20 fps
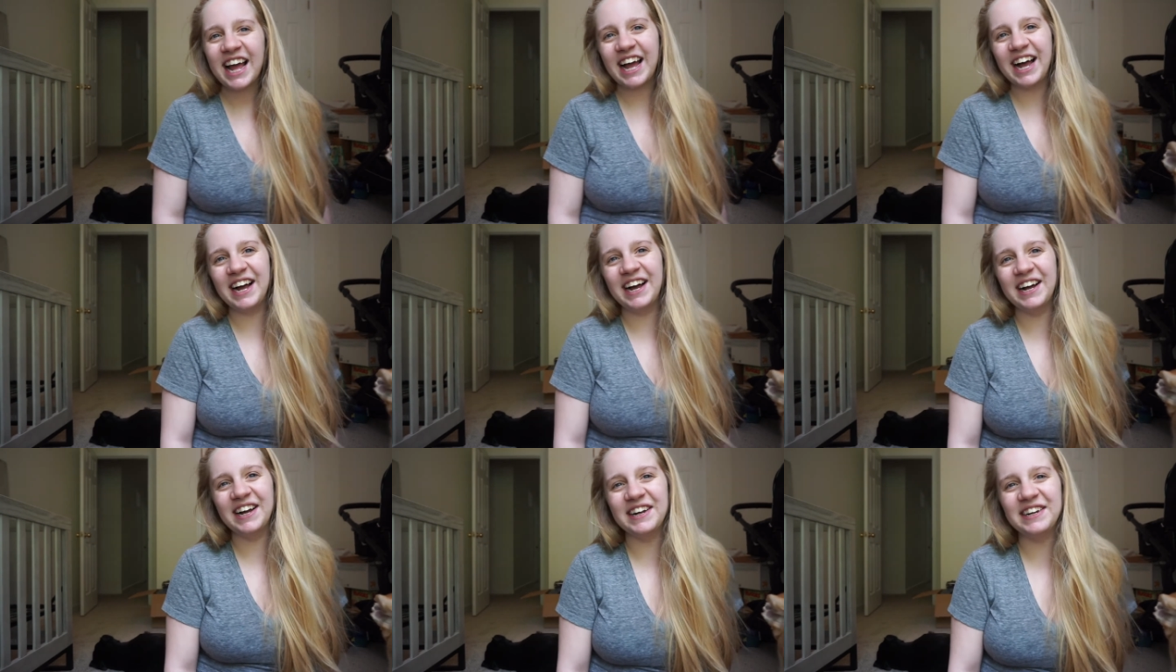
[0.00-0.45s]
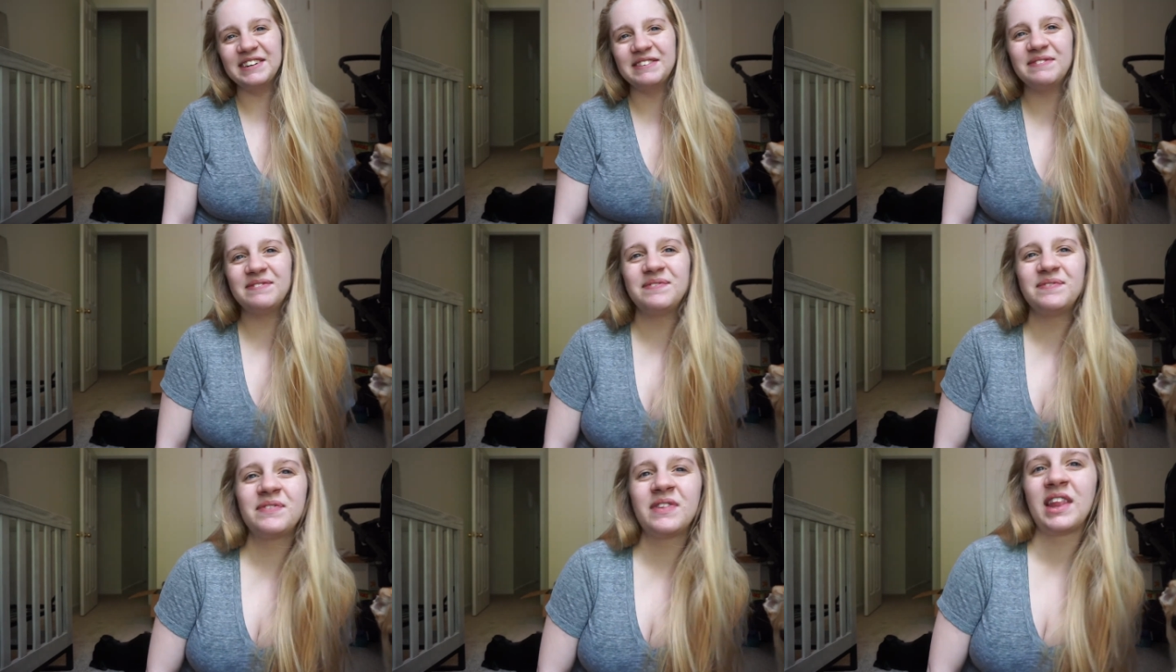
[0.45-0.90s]
Um,
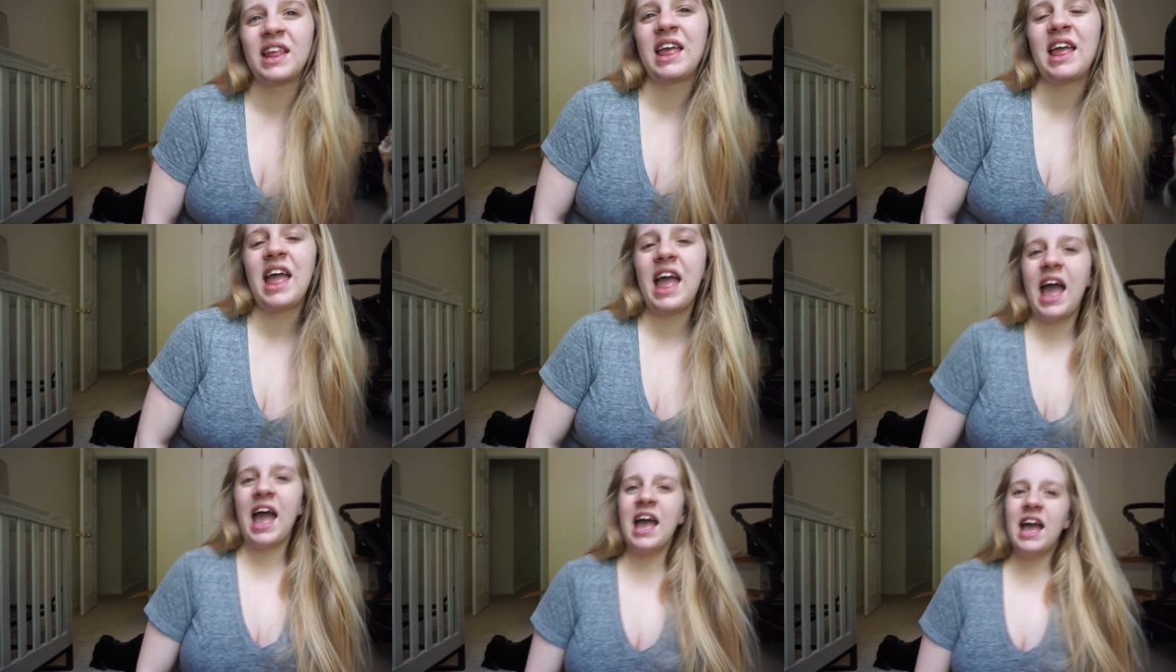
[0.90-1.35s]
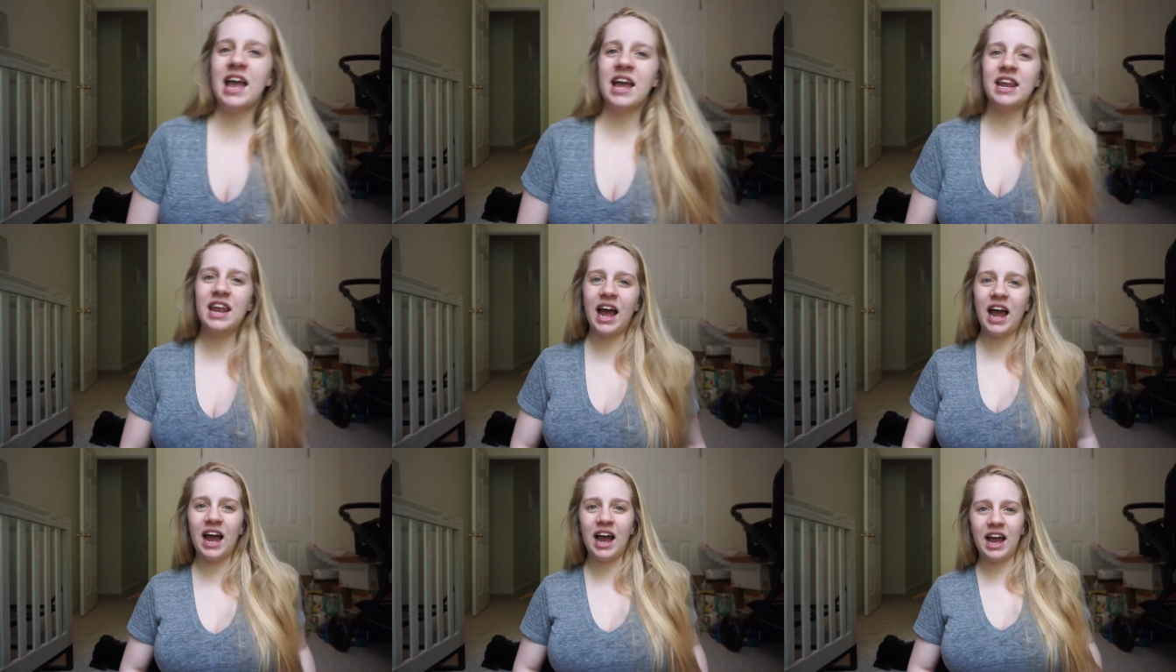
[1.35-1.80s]

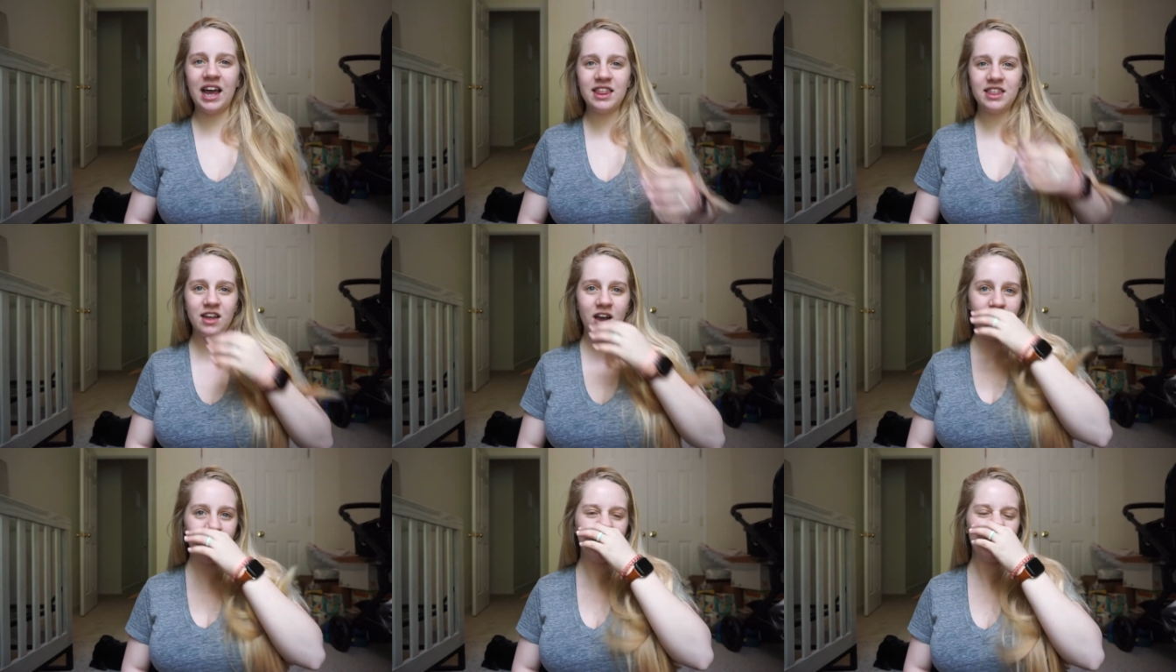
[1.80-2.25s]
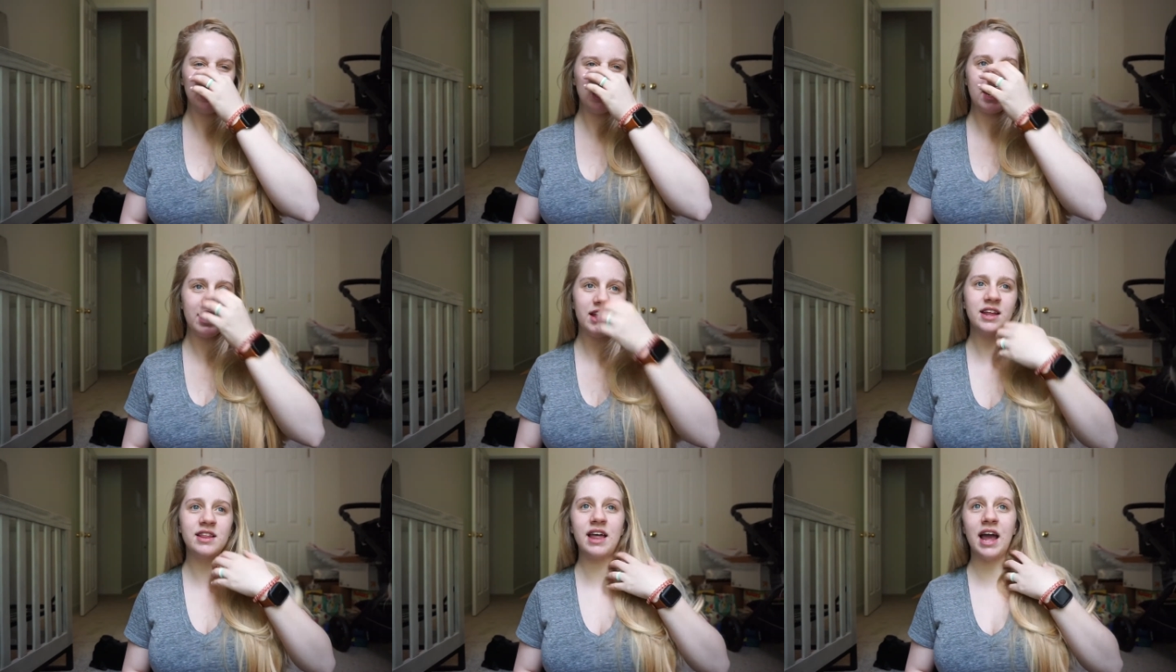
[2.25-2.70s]
and I thought
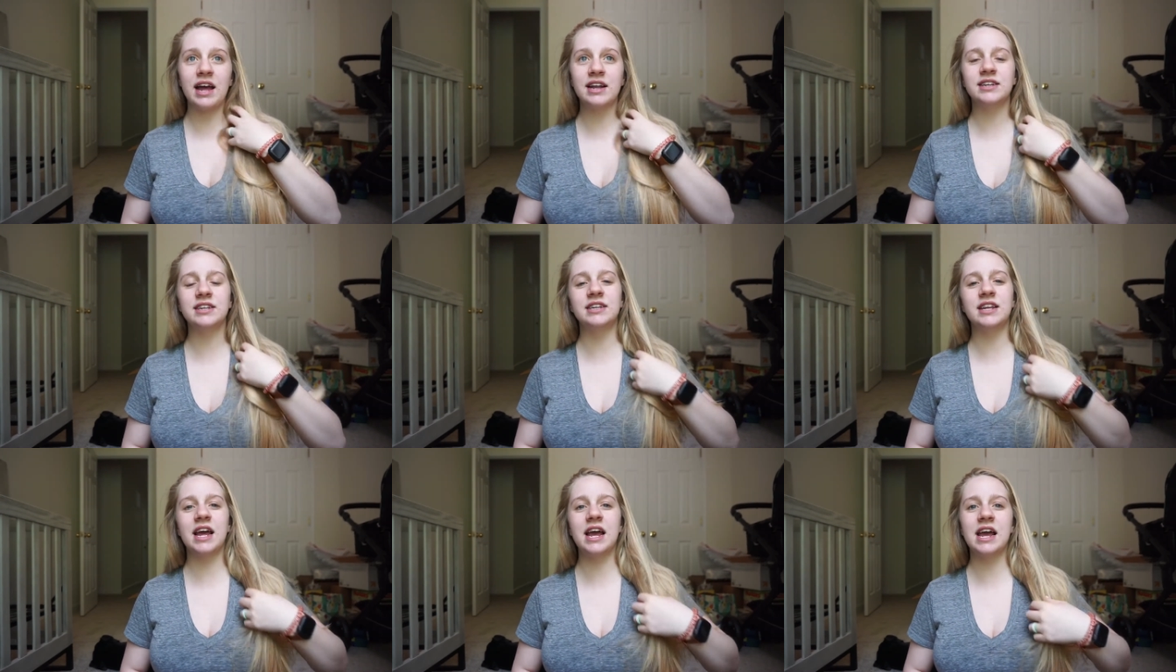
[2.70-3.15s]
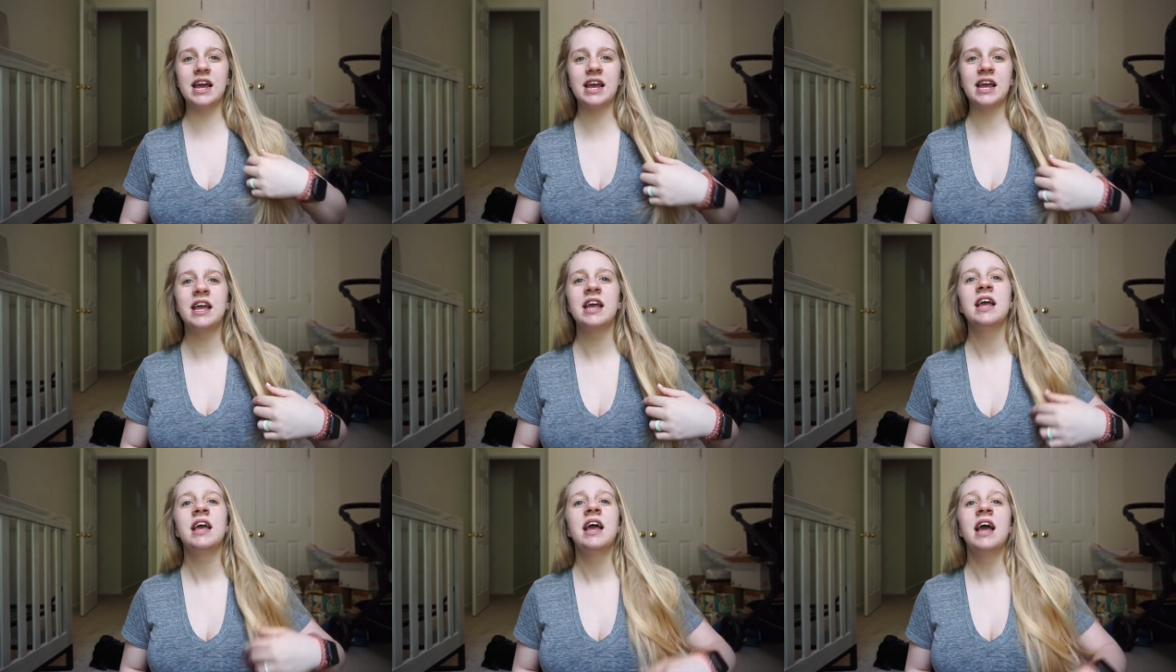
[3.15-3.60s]
that
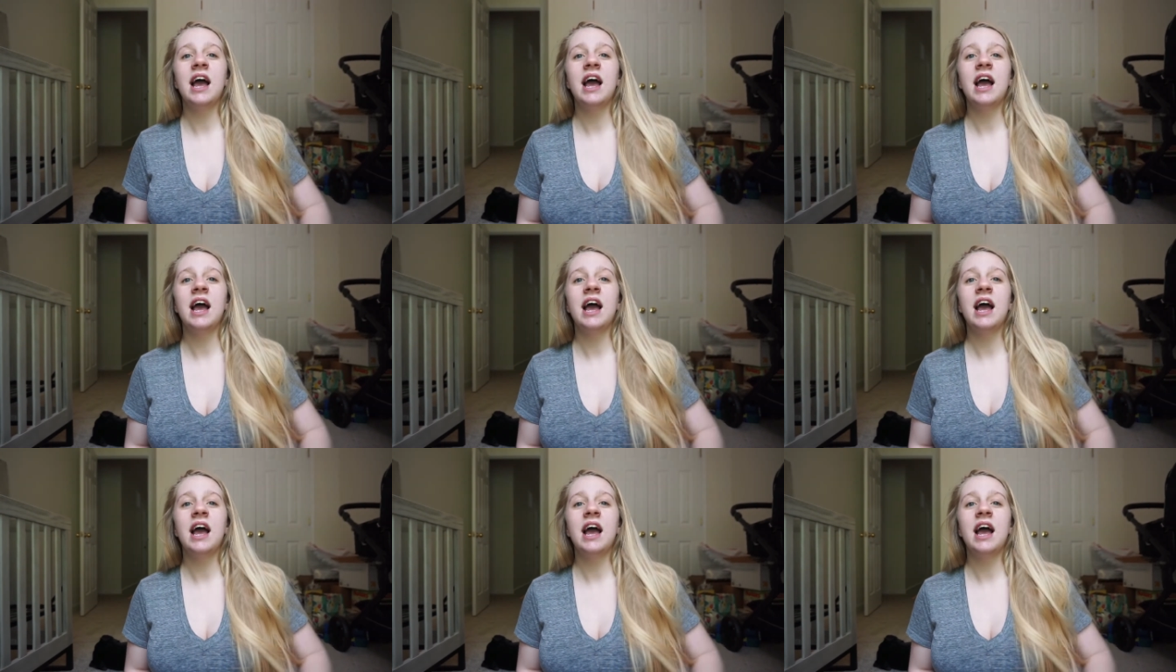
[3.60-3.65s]
today